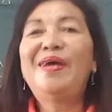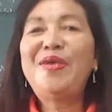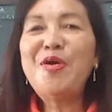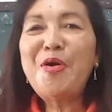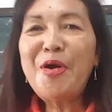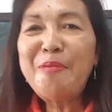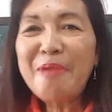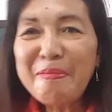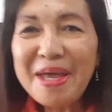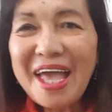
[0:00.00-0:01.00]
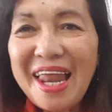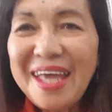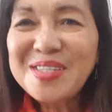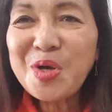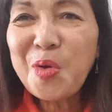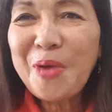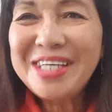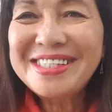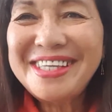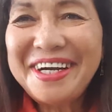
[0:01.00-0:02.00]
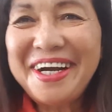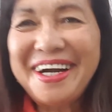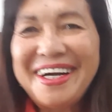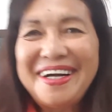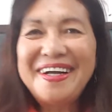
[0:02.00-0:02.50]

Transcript: your Ma'am Ayala is always there.